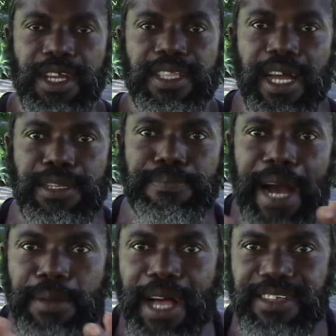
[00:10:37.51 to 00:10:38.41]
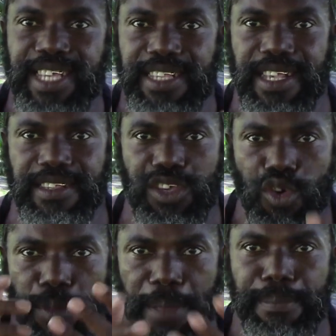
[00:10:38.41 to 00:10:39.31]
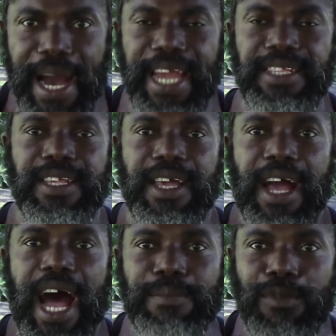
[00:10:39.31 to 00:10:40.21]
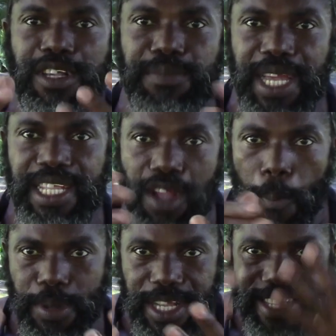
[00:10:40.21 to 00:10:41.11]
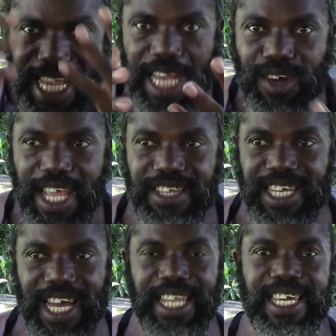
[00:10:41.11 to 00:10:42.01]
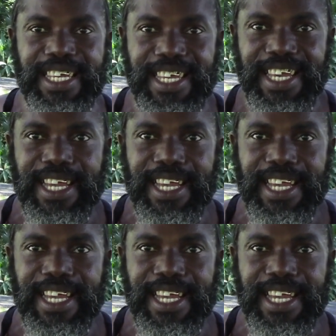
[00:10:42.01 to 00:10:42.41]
that the Bible addresses the human mind and must be interpreted psychologically.